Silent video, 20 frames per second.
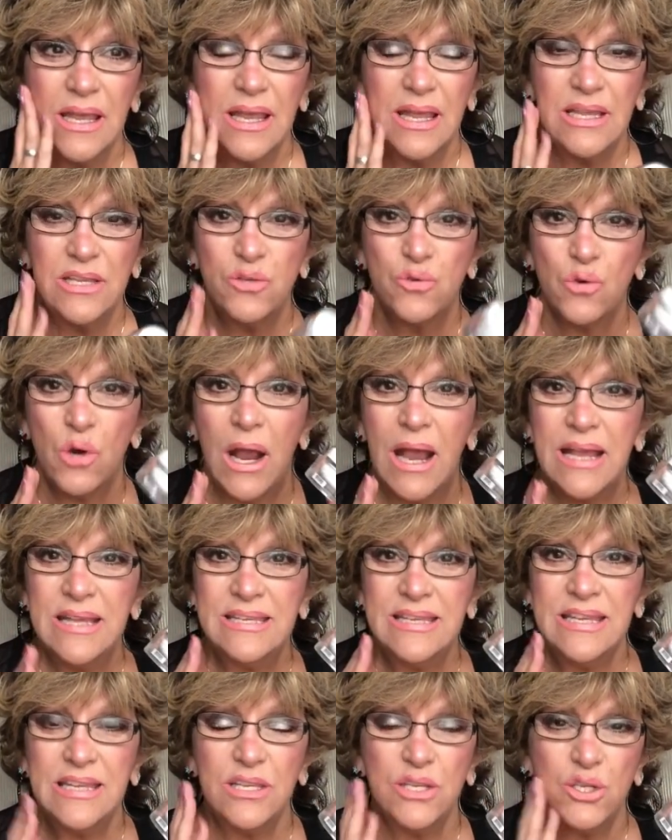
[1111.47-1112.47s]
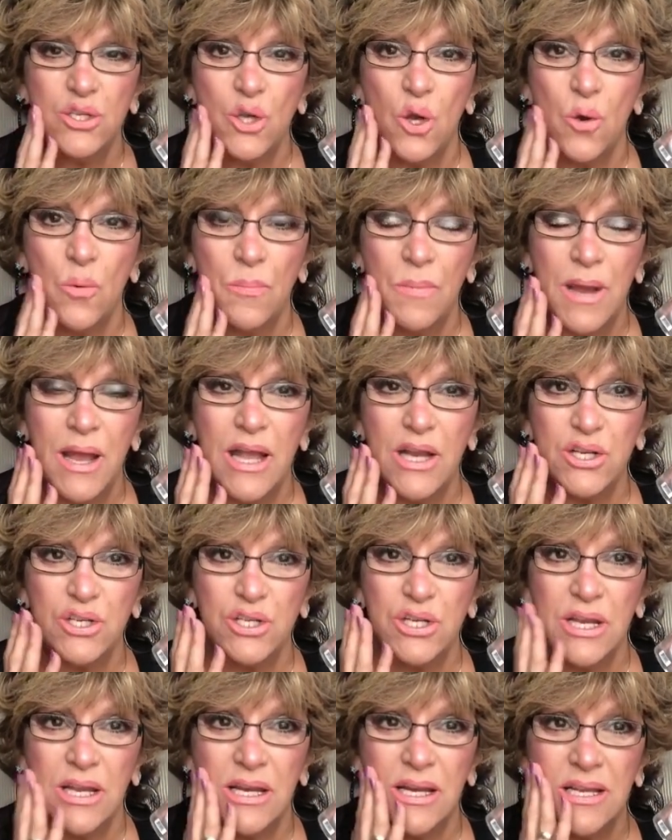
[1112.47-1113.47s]
it dries in so
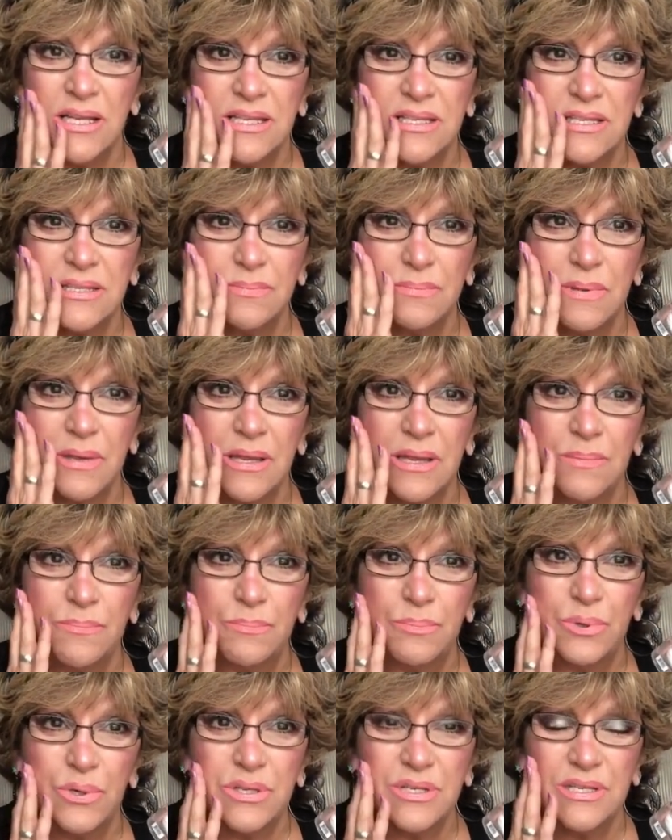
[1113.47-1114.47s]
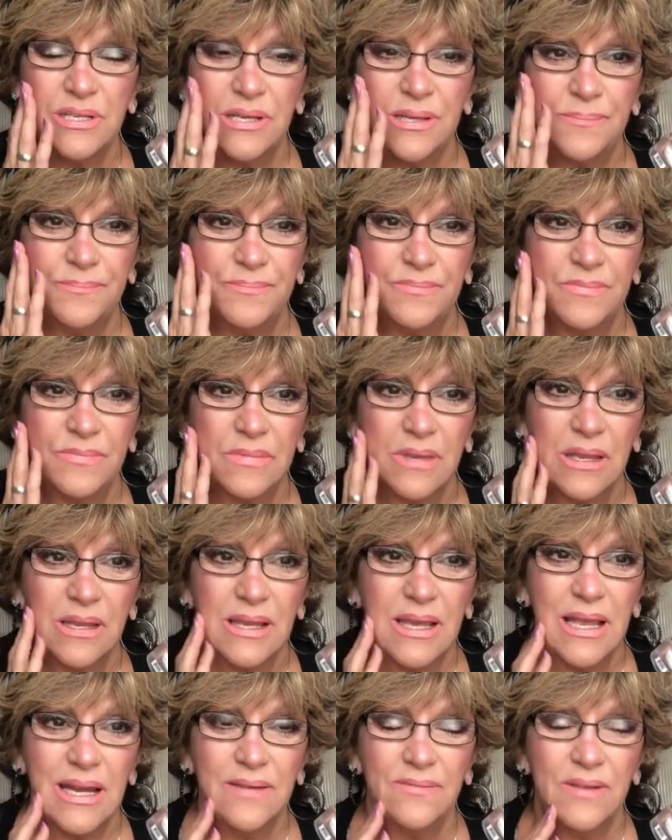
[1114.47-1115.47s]
much, and it puts a
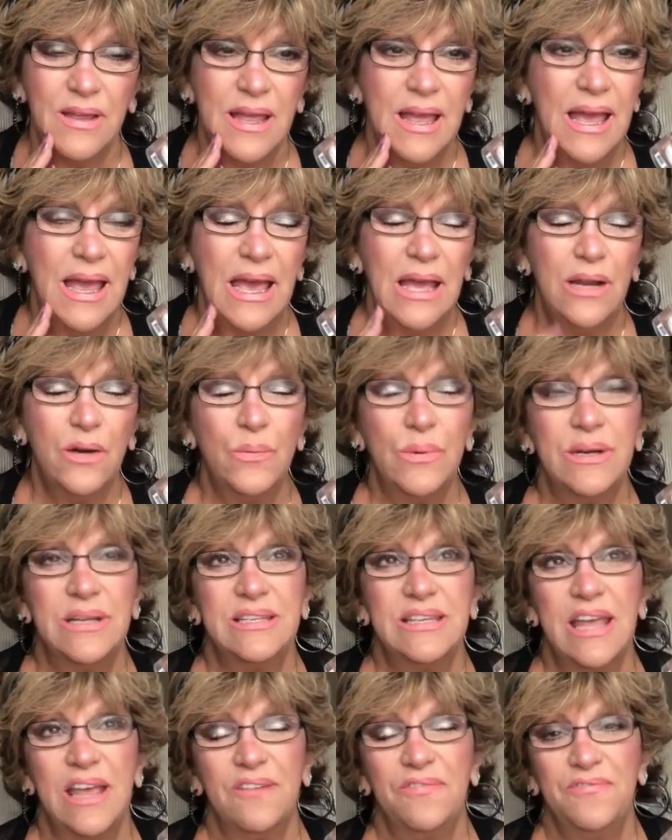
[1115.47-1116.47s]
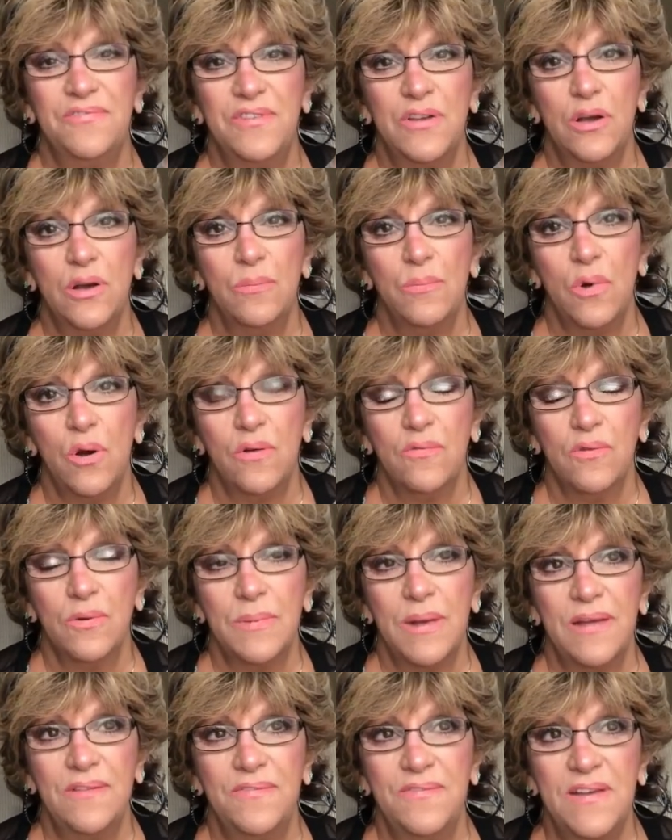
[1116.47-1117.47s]
kind of, I don't want to say a film over
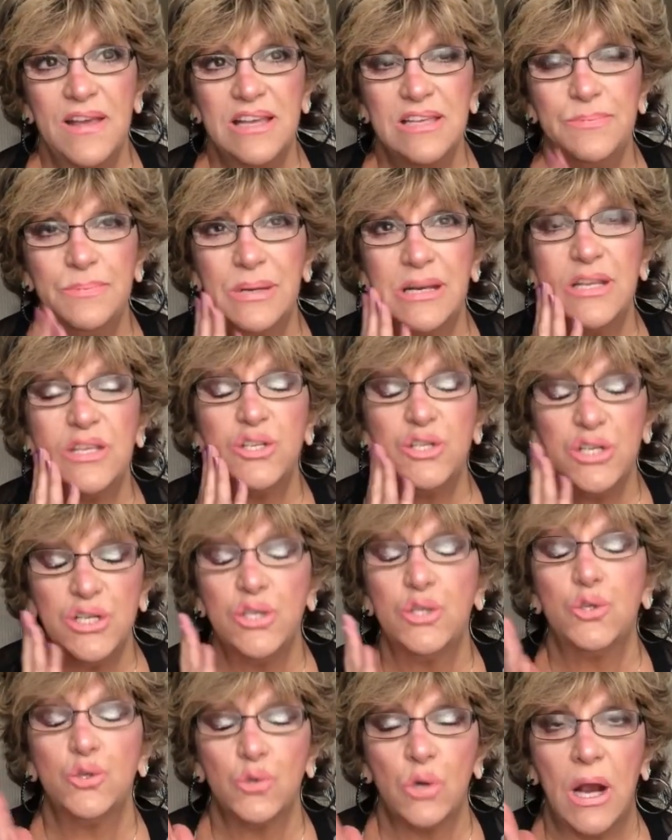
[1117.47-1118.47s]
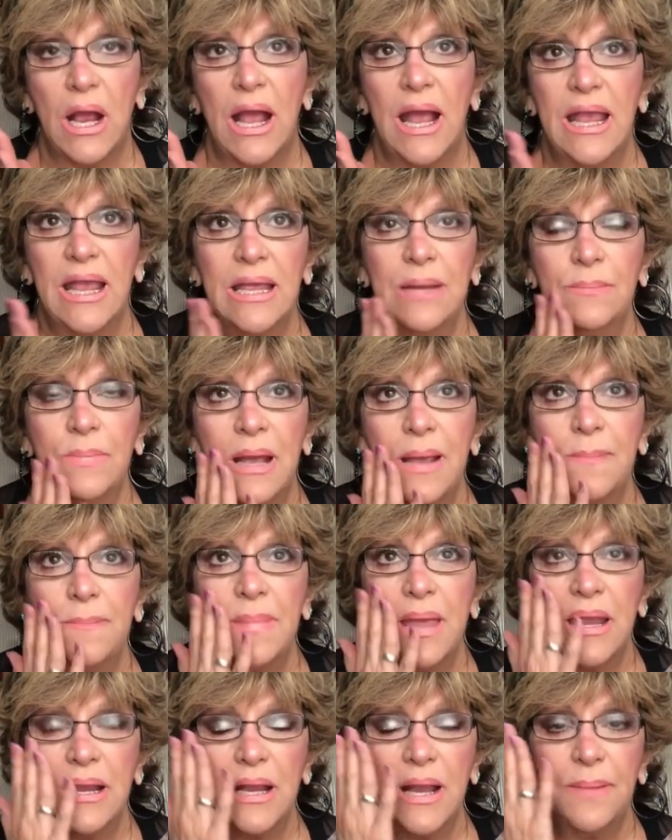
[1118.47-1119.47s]
my face, but it's just dry, and my
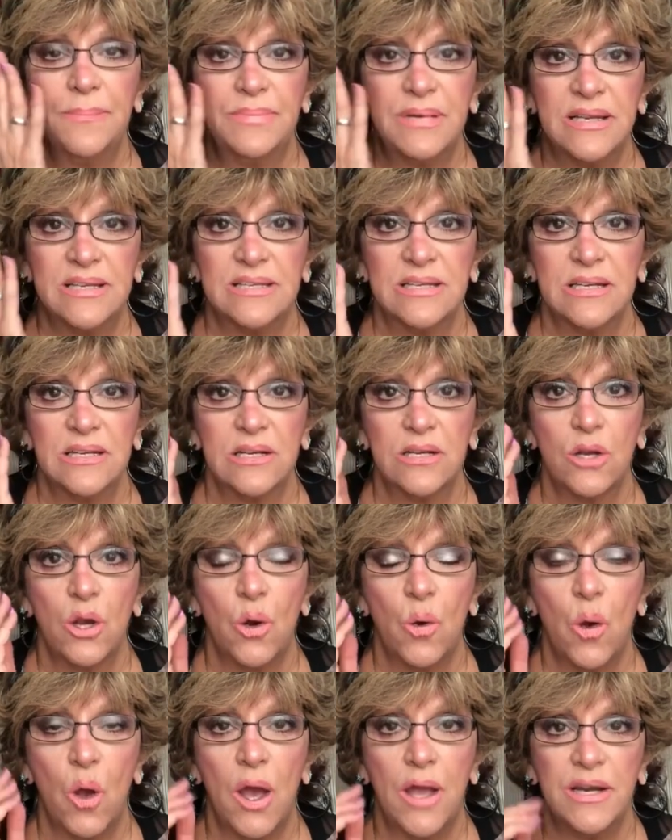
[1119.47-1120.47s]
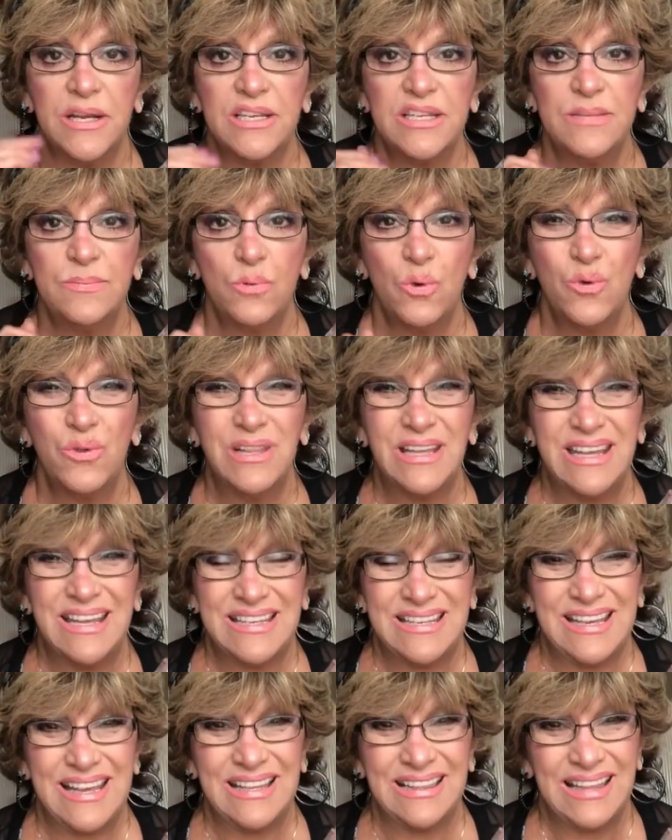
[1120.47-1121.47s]
makeup doesn't go on as smoothly
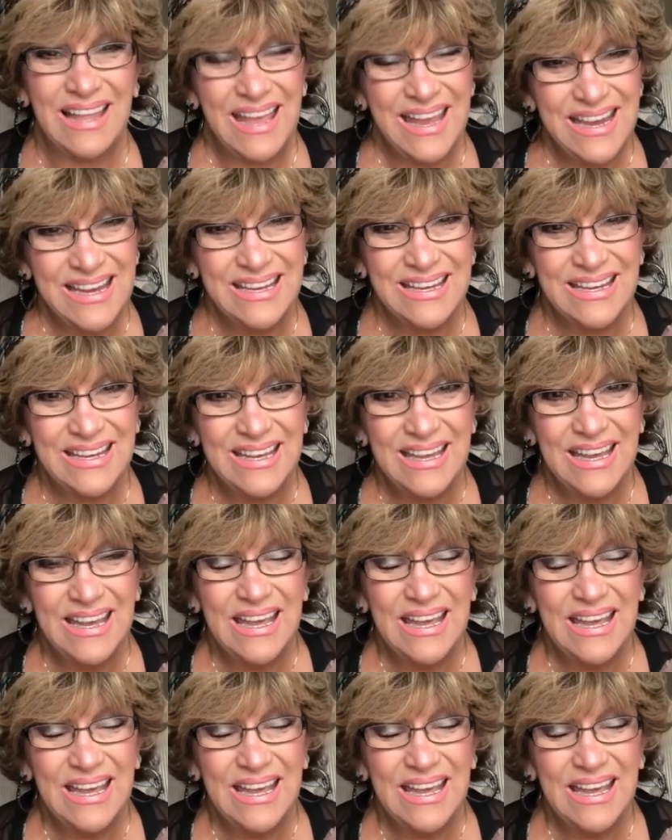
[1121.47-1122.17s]
as I like.